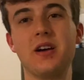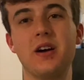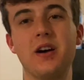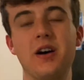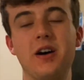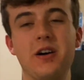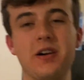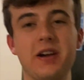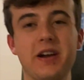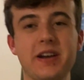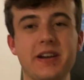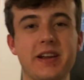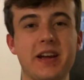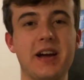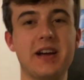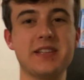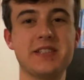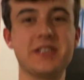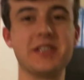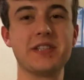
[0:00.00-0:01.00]
All right,
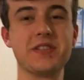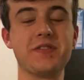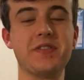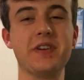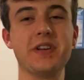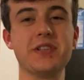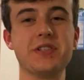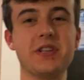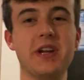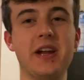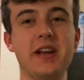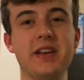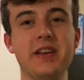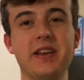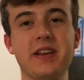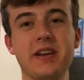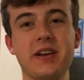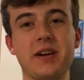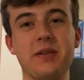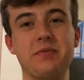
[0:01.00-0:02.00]
guys, just finished
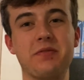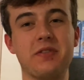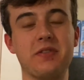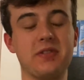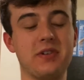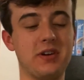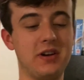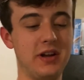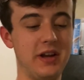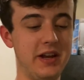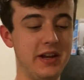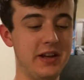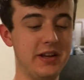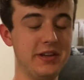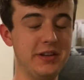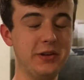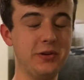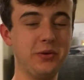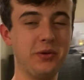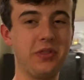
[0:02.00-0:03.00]
editing up a
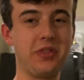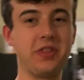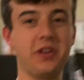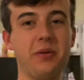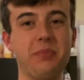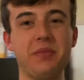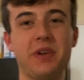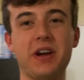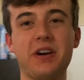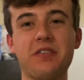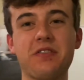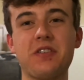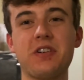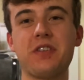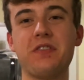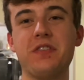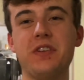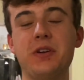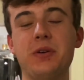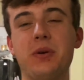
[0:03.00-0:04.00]
new thumbnail for a
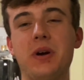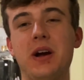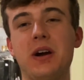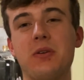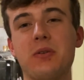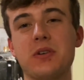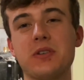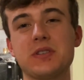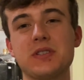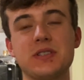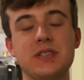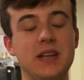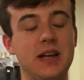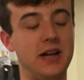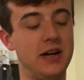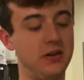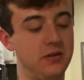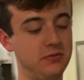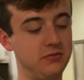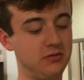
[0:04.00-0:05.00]
few hours.
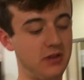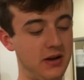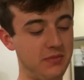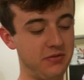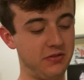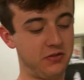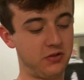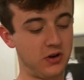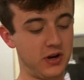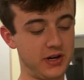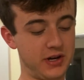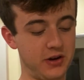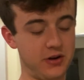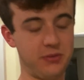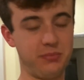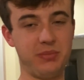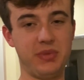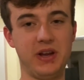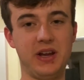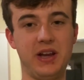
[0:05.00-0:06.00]
Now, right before I go to
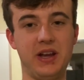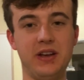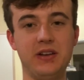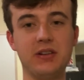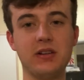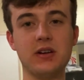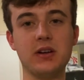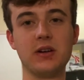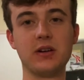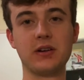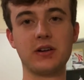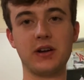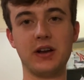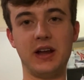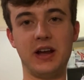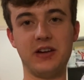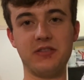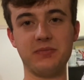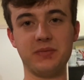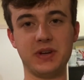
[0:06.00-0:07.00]
bed, I'm gonna
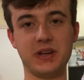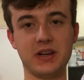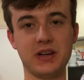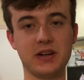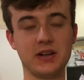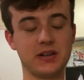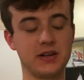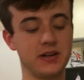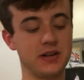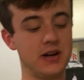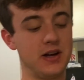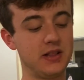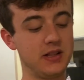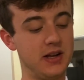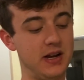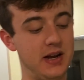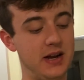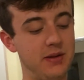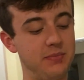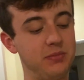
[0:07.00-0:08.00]
have me a Gala
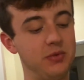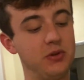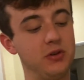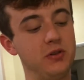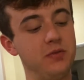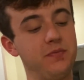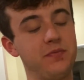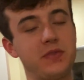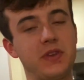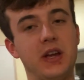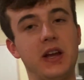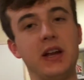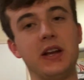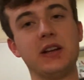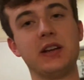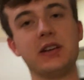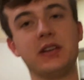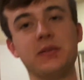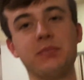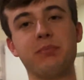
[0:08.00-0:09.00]
apple and
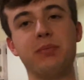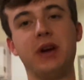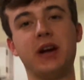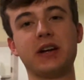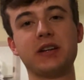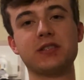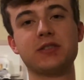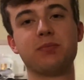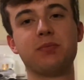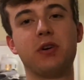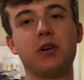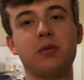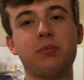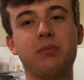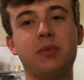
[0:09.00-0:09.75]
a bag of Smart